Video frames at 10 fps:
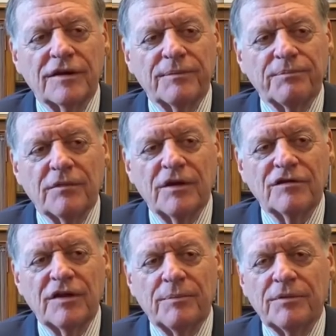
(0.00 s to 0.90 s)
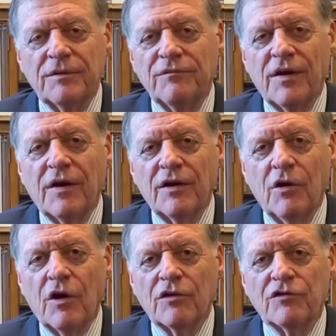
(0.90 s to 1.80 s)
except in very
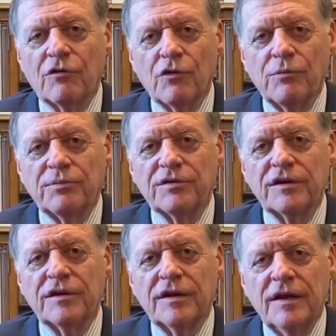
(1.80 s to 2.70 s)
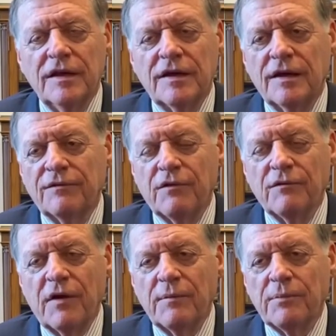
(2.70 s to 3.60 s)
large groups and for
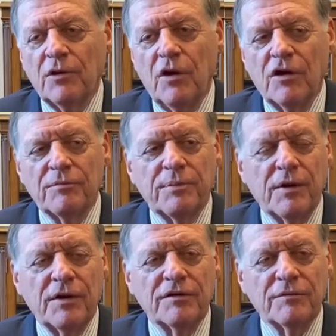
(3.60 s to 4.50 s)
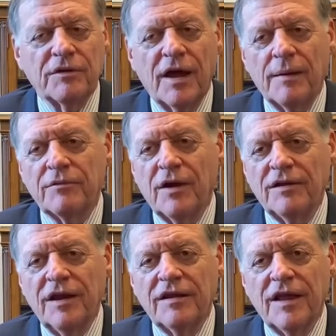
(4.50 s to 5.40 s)
very prolonged periods of time. So I
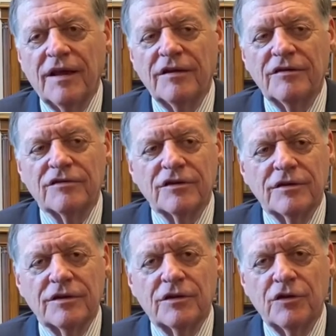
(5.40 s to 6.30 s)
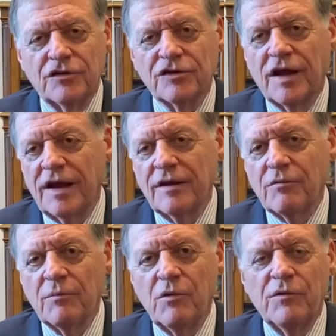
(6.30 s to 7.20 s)
take that as a good sign that we're
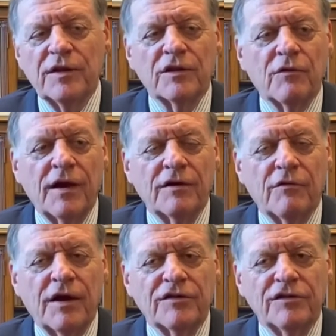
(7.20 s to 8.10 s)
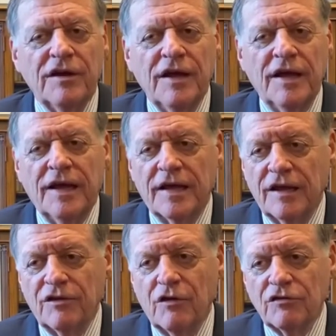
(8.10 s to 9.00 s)
moving in the right direction. Again,
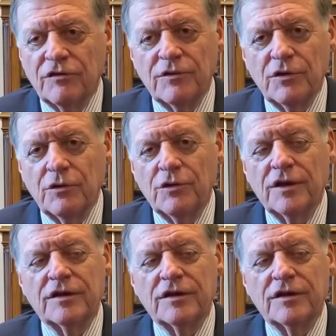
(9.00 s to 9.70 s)
those of you that